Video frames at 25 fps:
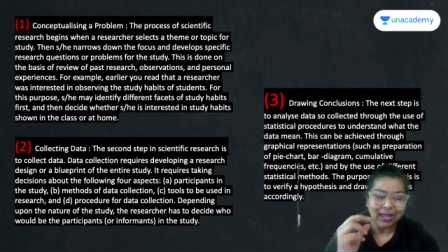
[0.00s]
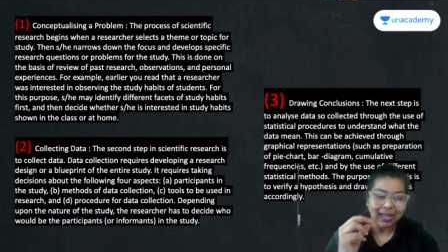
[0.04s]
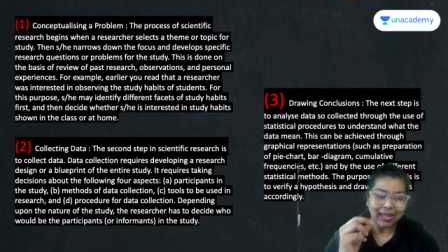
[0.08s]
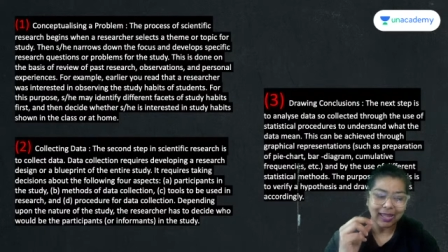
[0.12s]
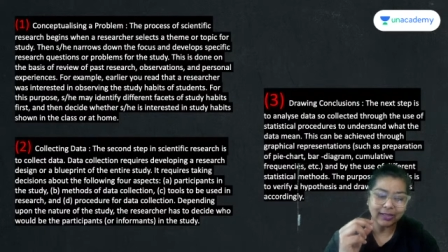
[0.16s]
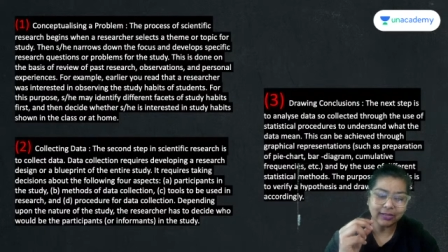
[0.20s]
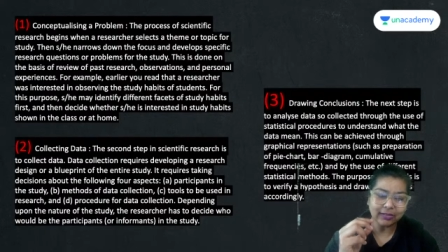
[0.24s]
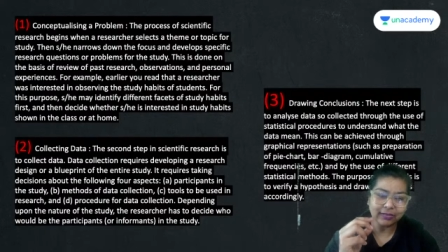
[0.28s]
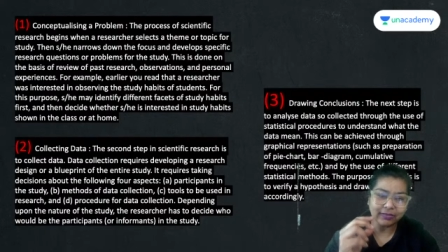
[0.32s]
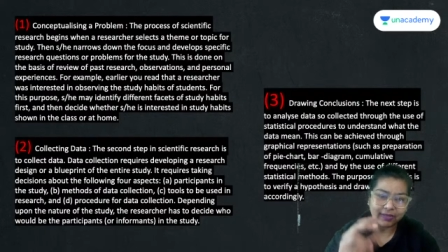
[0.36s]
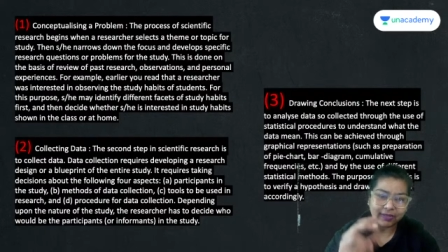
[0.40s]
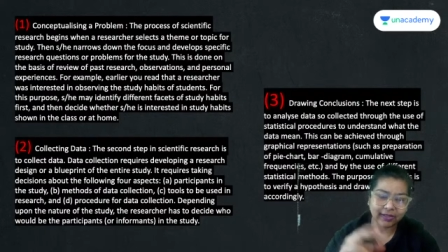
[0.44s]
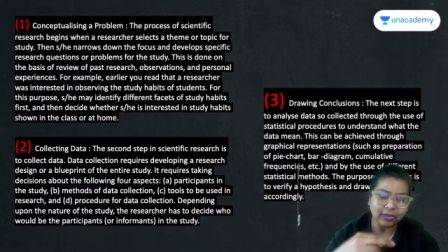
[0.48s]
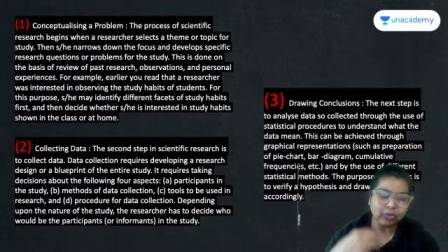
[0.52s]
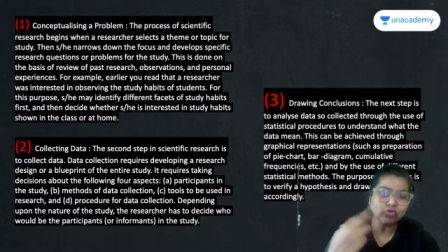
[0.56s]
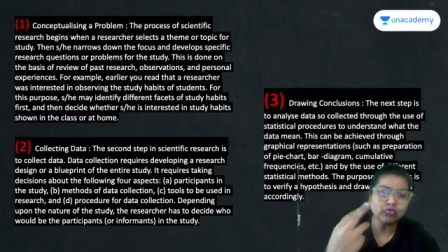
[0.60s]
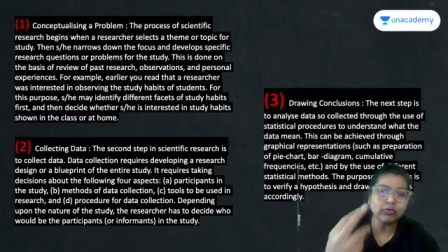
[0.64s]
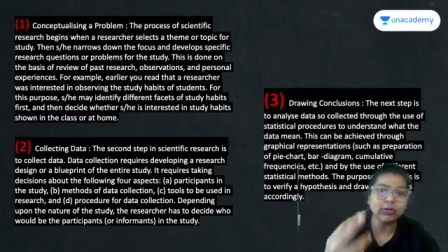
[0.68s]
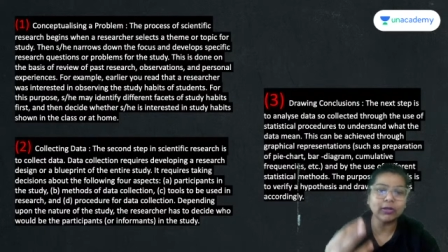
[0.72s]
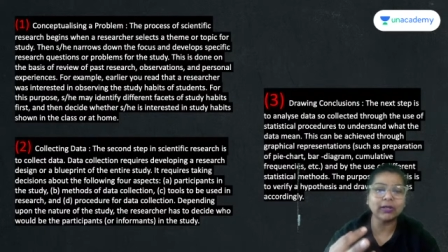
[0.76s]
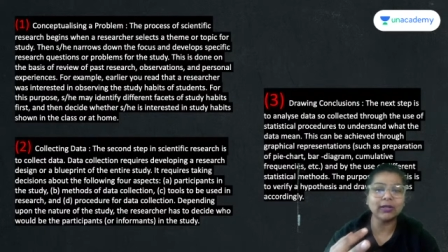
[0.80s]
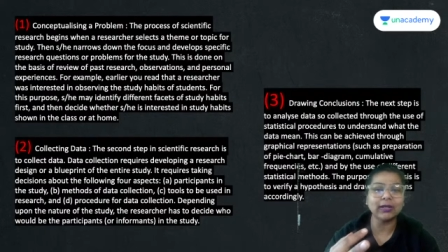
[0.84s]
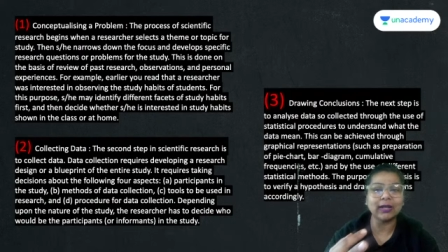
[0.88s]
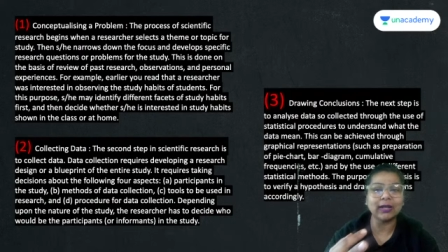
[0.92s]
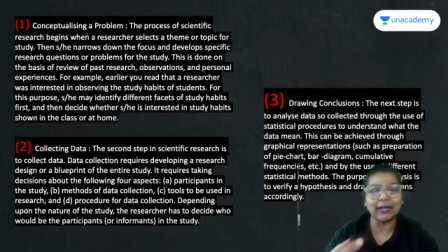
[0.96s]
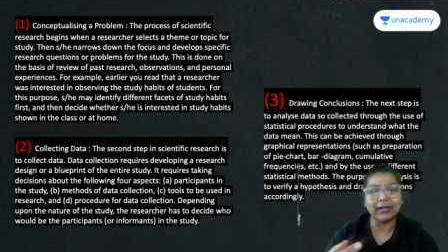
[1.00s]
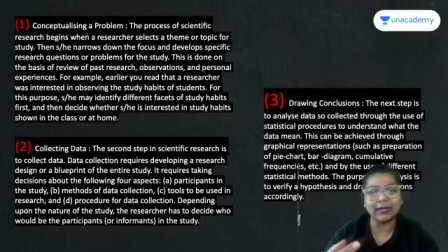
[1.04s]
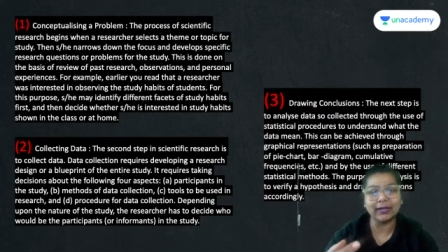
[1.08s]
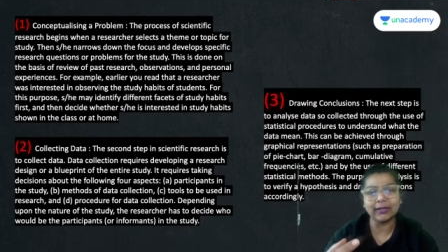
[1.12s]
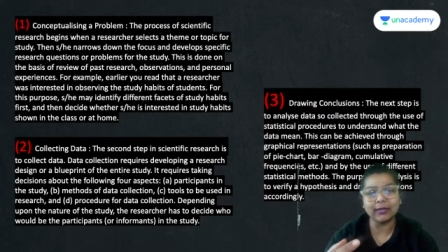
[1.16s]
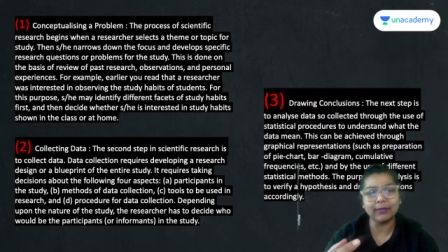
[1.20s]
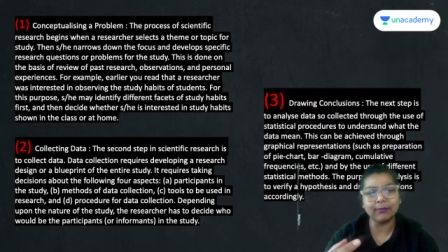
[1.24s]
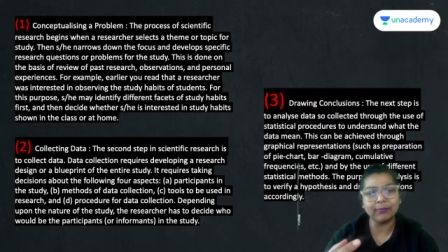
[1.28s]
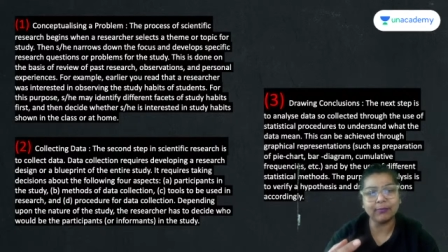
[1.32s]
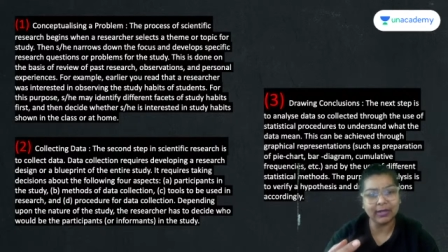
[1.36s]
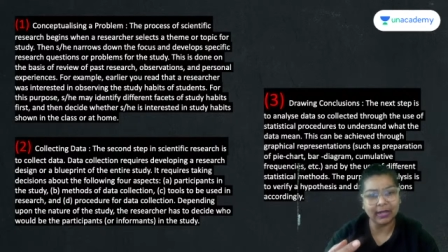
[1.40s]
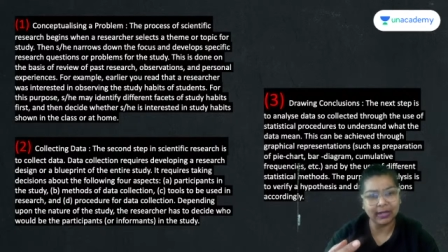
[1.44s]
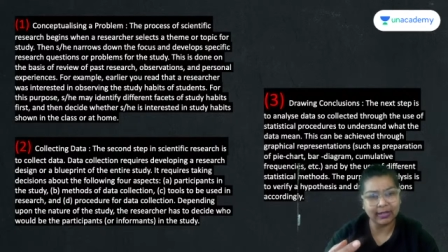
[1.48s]
and then you get an
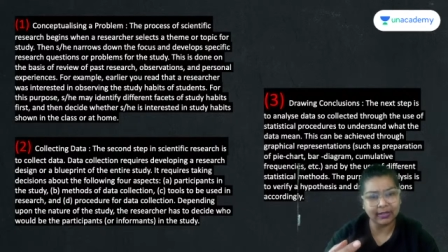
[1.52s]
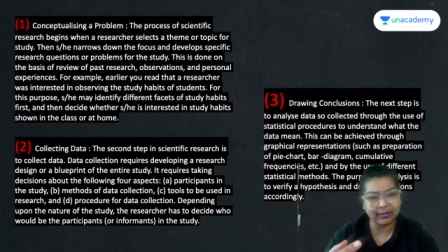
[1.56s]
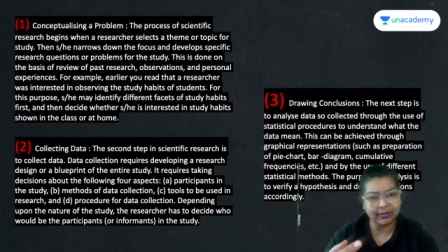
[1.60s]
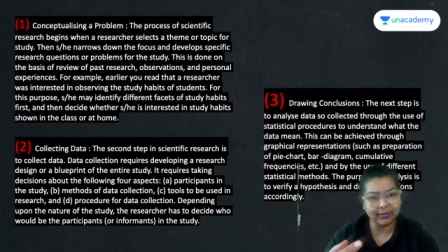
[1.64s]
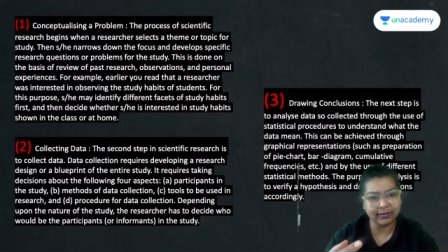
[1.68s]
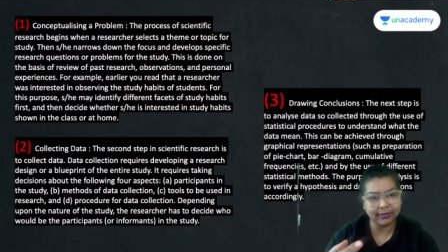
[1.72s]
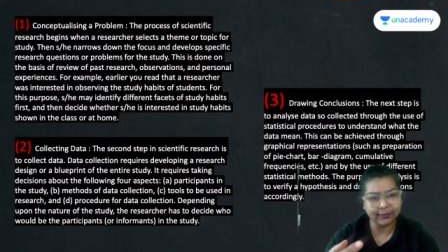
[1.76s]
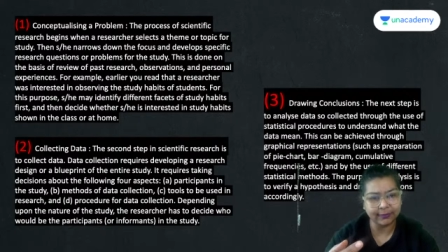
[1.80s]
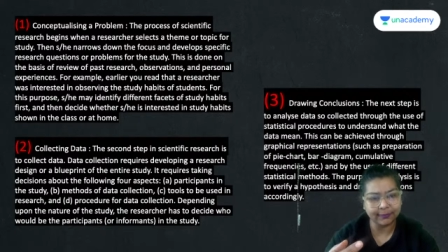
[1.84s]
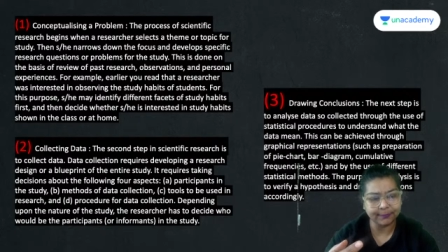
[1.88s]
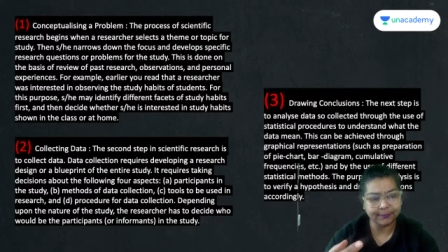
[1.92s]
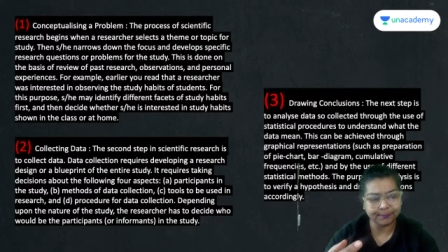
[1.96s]
idea behind it.